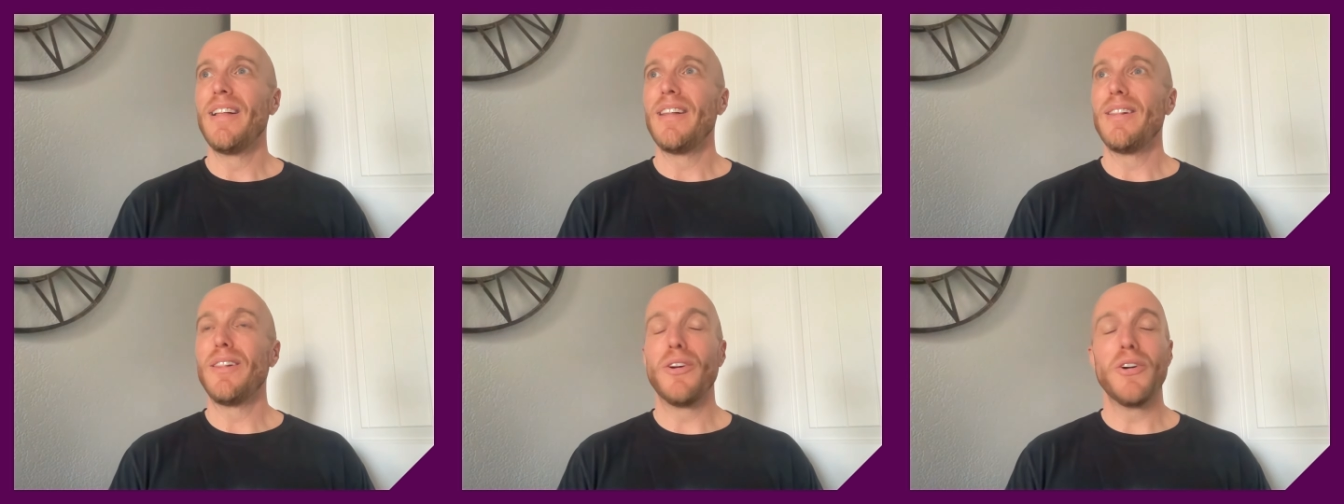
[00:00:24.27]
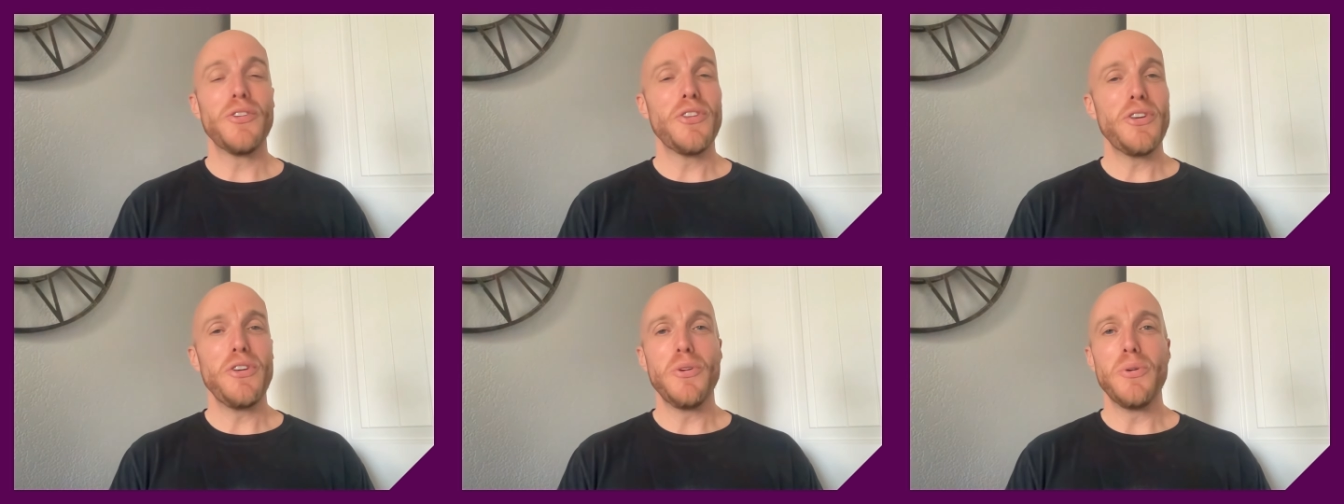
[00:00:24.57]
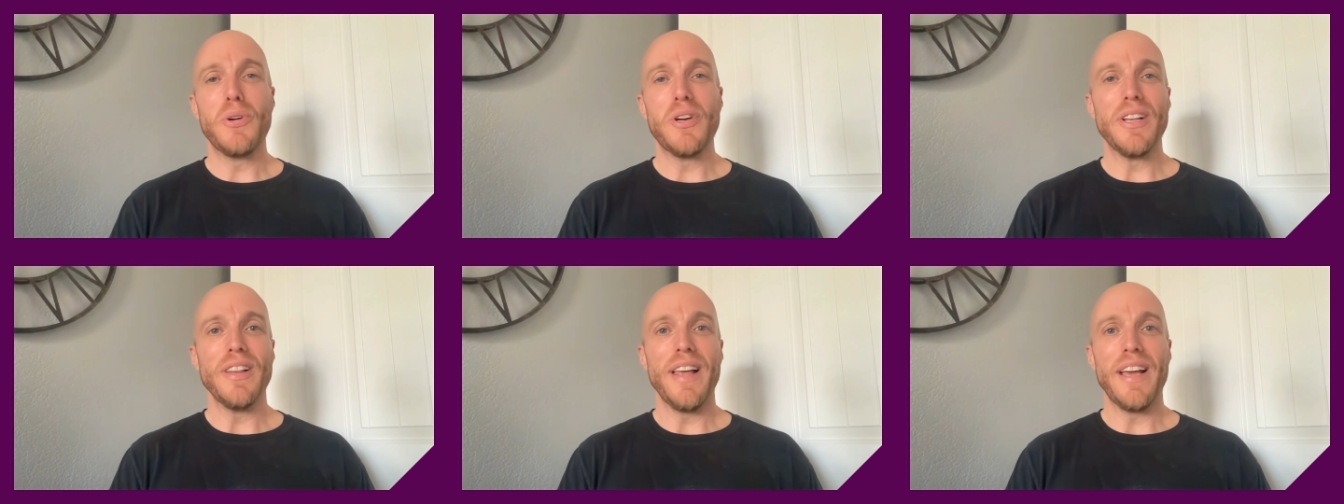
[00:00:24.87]
learn the
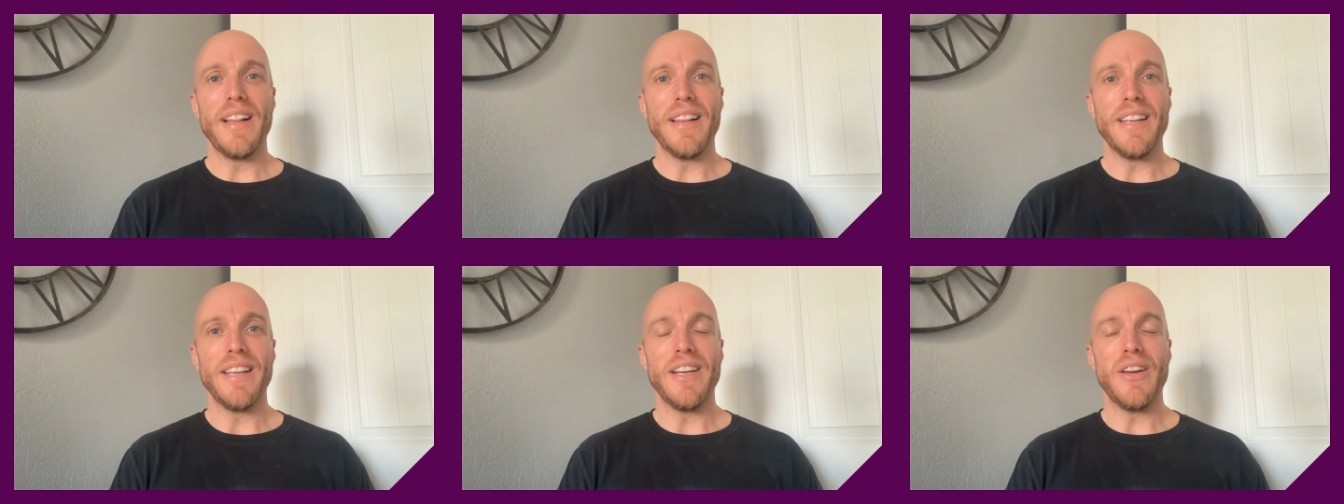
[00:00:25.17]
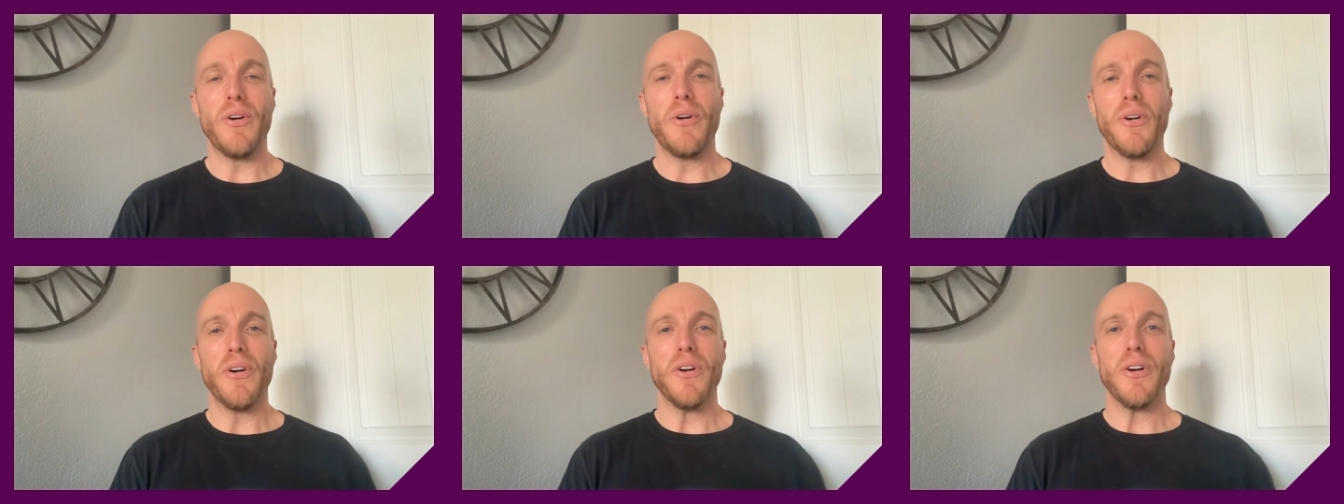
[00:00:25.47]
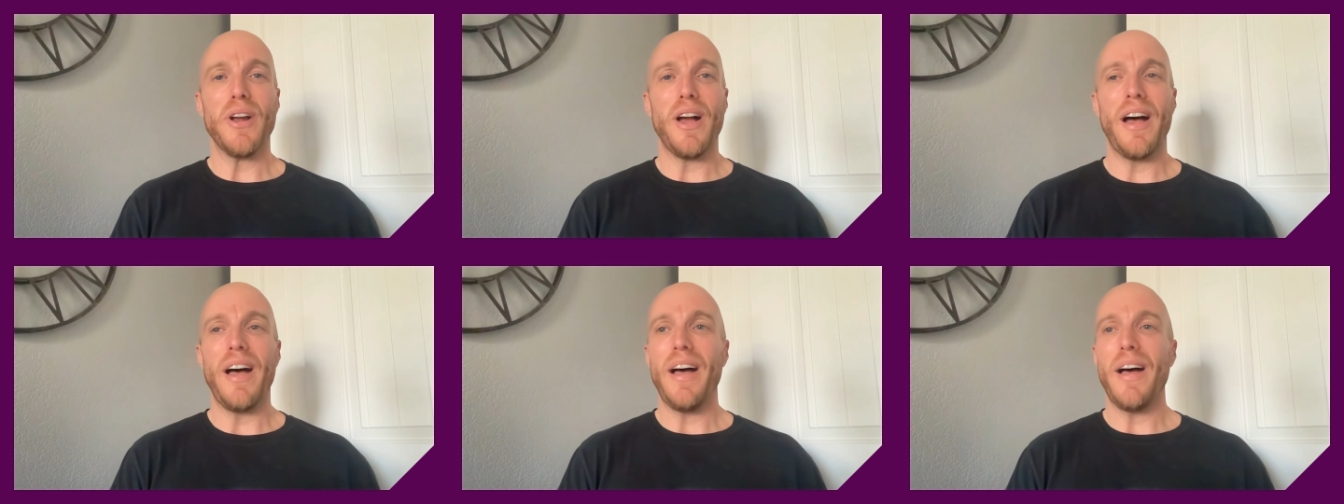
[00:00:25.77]
ukulele,
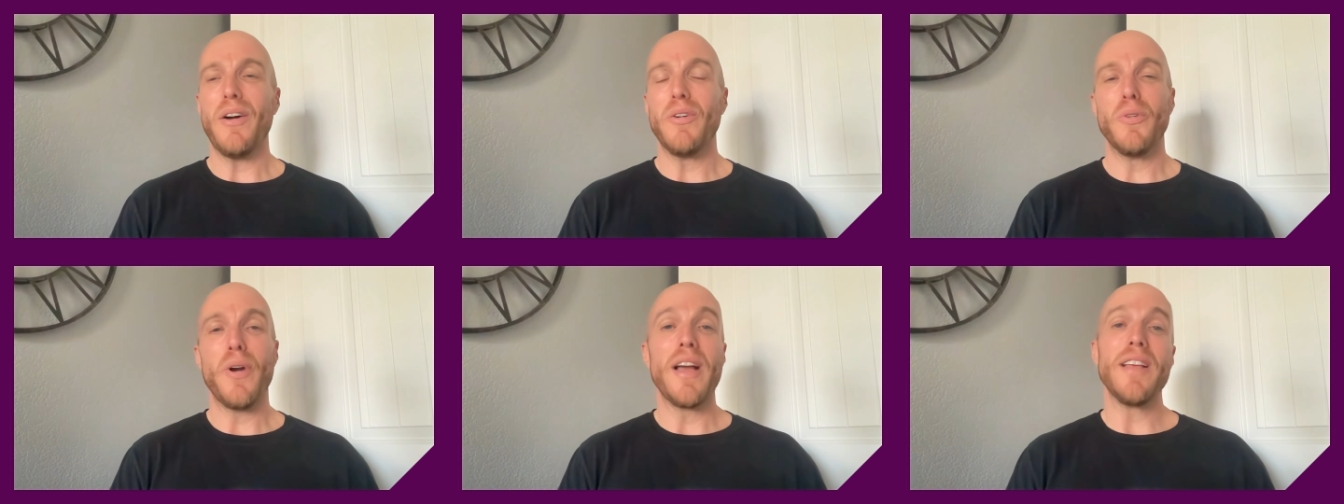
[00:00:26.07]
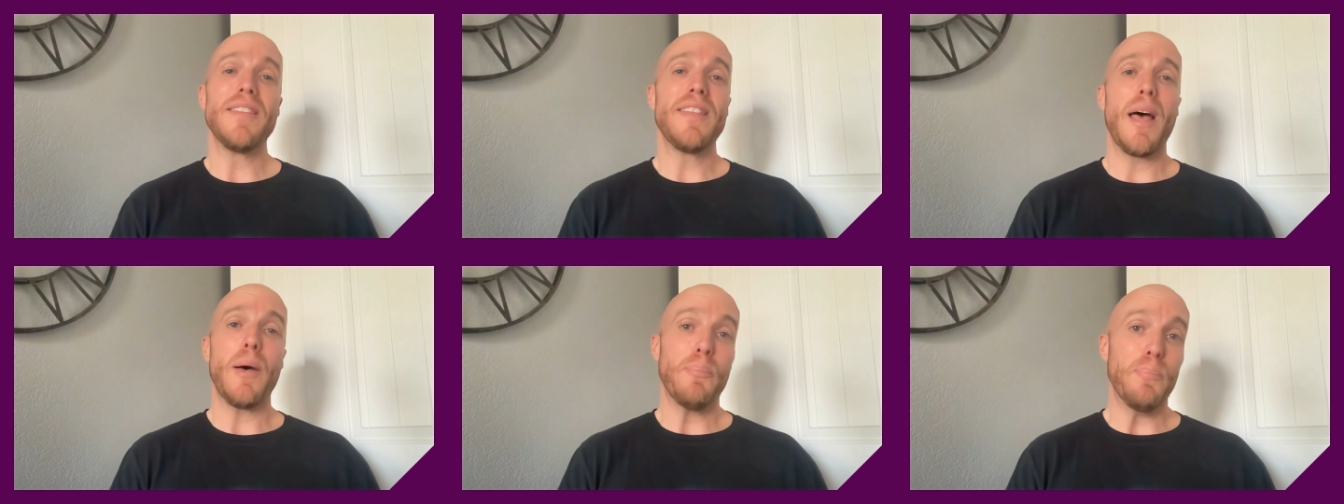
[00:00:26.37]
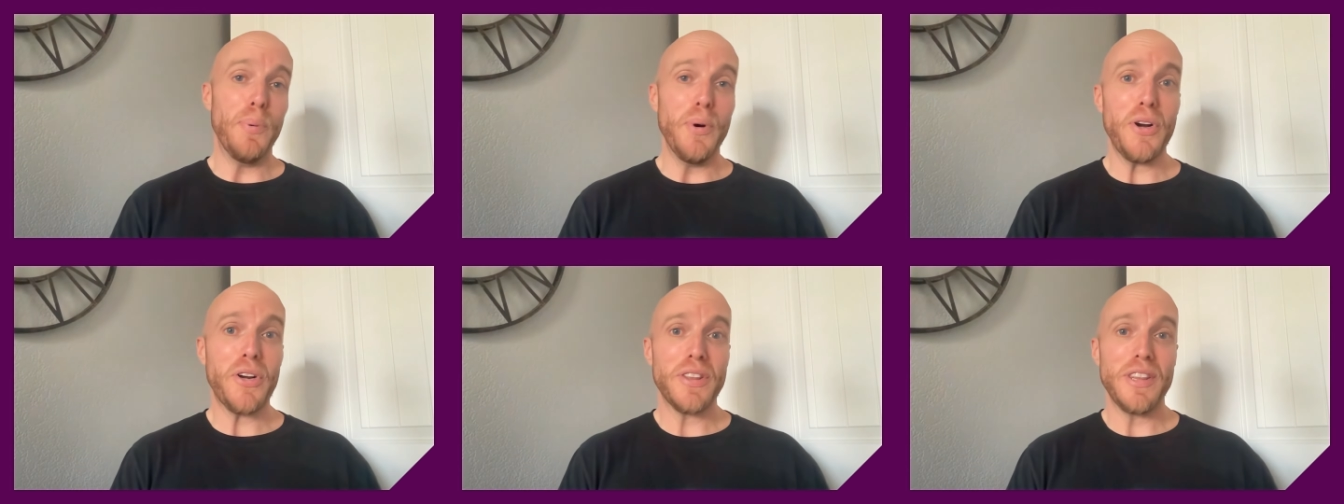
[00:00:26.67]
or write
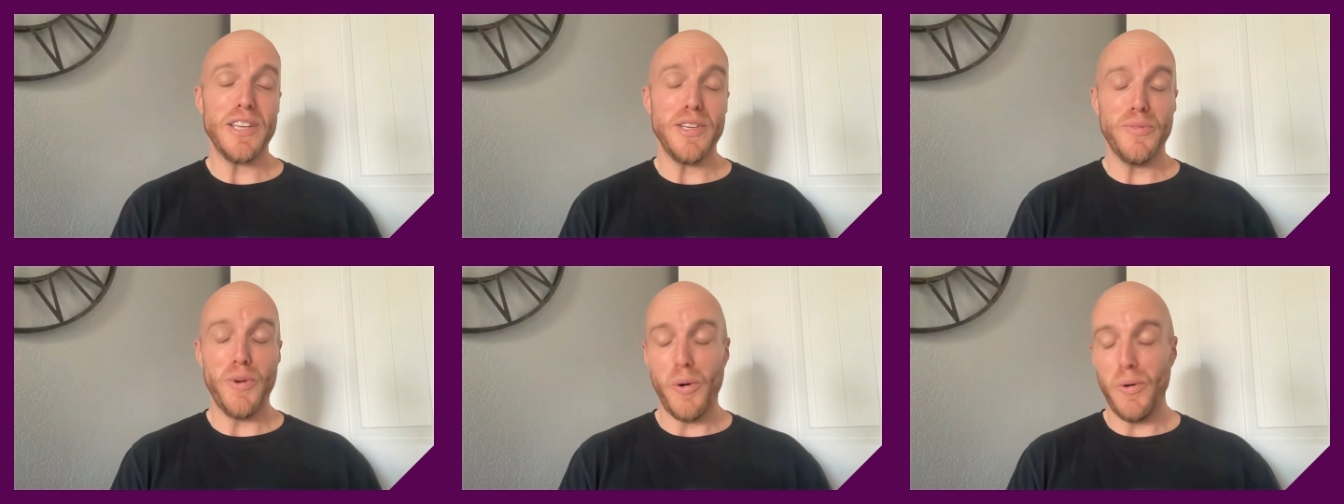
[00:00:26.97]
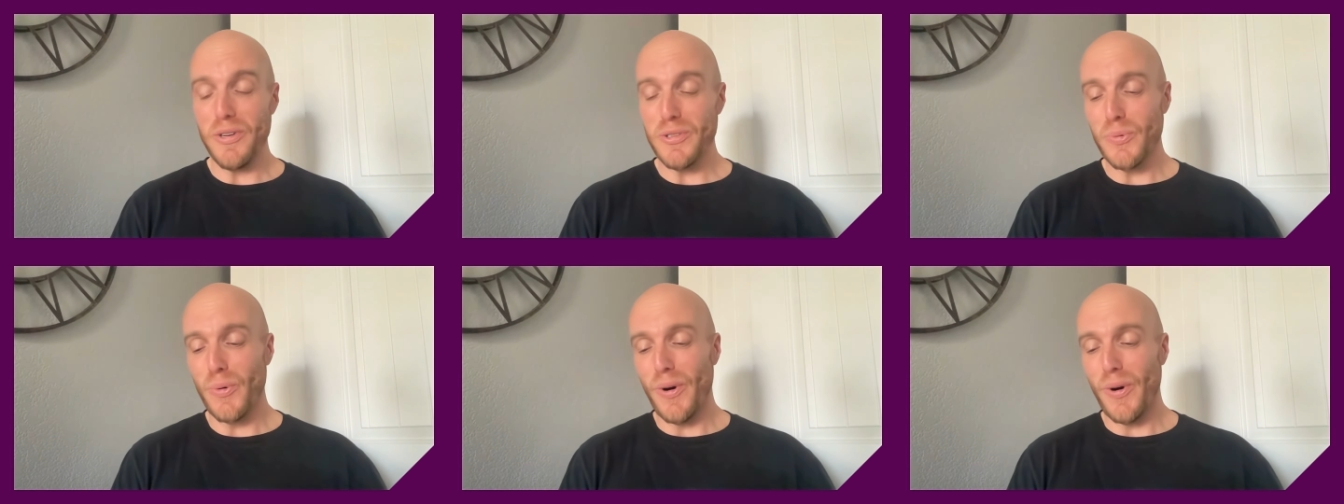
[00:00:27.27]
that book that you've always